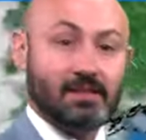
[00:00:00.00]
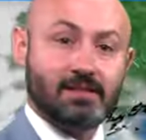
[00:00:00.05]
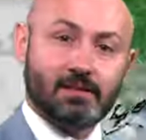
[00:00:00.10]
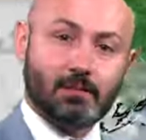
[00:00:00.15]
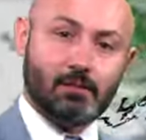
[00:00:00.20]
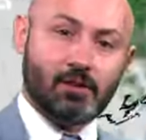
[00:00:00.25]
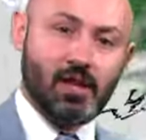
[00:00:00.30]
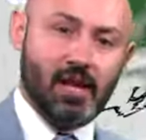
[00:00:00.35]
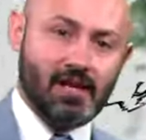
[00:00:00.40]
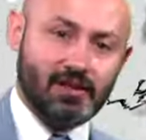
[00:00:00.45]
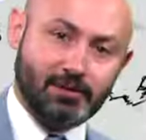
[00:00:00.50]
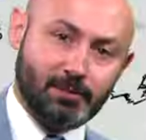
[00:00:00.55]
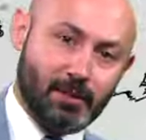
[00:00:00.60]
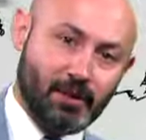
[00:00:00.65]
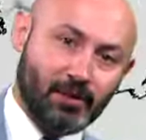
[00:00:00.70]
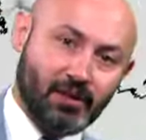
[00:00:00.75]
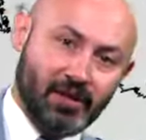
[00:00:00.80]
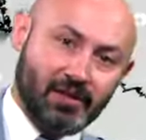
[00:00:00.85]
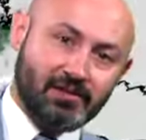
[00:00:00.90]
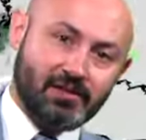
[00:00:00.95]
Some clouds
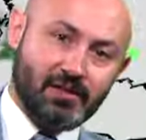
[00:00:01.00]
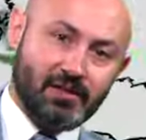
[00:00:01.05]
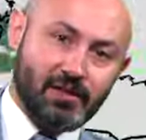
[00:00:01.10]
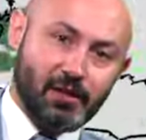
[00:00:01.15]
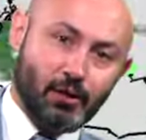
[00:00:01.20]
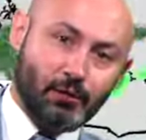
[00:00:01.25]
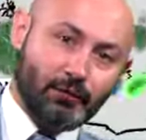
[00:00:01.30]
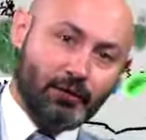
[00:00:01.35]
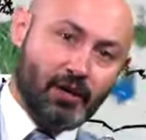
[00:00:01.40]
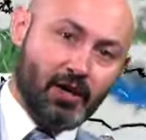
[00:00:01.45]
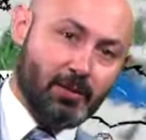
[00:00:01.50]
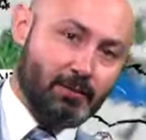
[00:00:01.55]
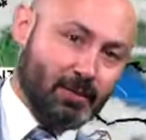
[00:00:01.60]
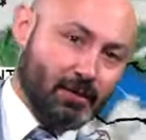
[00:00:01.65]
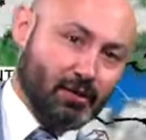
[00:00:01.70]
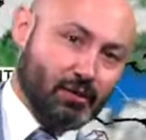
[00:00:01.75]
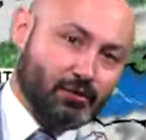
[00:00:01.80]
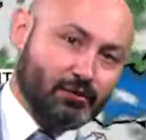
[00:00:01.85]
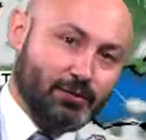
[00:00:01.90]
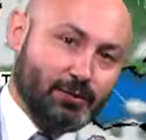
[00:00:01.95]
build into the overnight,
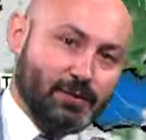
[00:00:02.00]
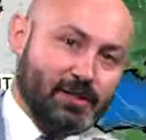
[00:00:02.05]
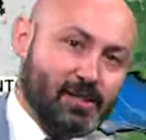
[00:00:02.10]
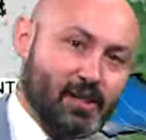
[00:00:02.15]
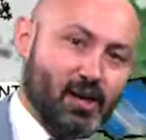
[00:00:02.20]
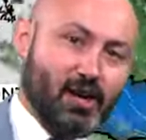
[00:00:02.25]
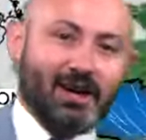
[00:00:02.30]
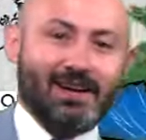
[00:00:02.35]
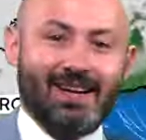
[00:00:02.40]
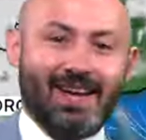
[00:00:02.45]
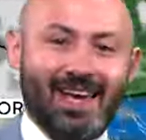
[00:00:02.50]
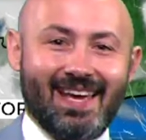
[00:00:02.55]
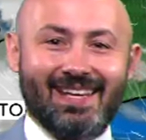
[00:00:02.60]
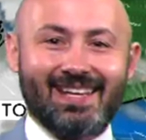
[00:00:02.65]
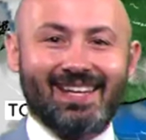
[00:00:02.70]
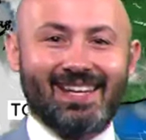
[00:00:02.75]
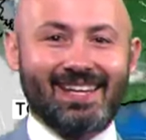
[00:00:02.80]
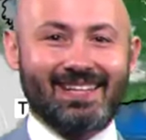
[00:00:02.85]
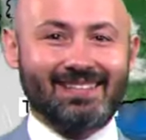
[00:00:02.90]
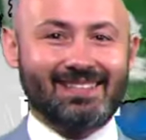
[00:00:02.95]
but those will be gone
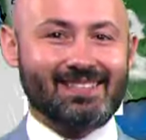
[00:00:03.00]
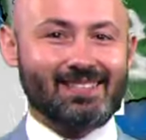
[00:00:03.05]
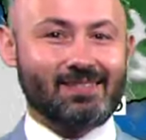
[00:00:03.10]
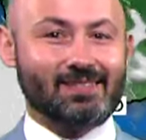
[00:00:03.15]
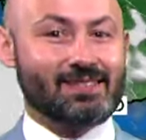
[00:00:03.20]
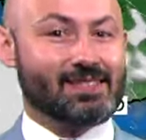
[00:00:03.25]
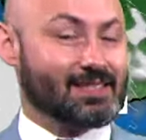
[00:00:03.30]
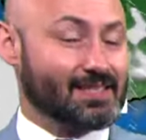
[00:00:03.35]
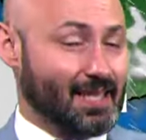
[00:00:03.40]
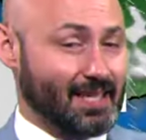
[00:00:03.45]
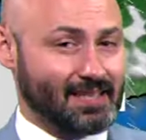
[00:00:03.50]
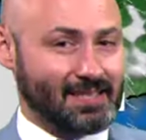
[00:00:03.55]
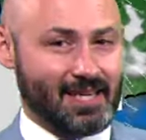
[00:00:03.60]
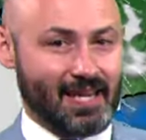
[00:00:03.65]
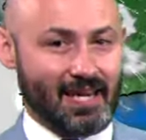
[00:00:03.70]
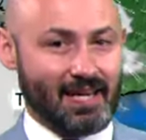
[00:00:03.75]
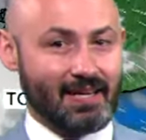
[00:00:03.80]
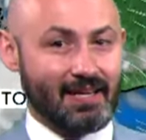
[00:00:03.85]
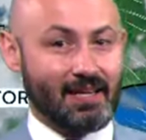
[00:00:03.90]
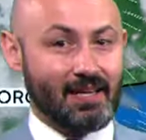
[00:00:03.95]
heading into
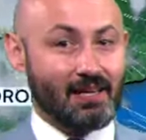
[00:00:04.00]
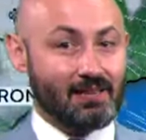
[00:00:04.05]
Sunday.